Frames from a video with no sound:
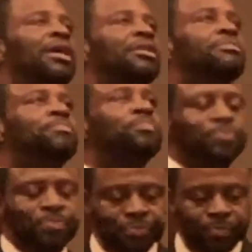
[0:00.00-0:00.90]
Oh, yeah. Come on.
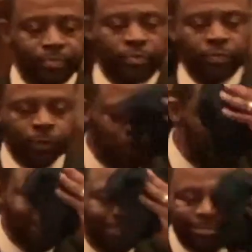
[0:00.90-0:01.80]
Oh, yeah. Come on.
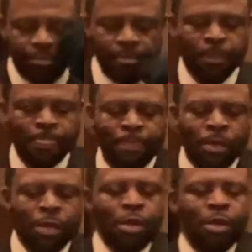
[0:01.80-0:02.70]
Yes, I know. Come on.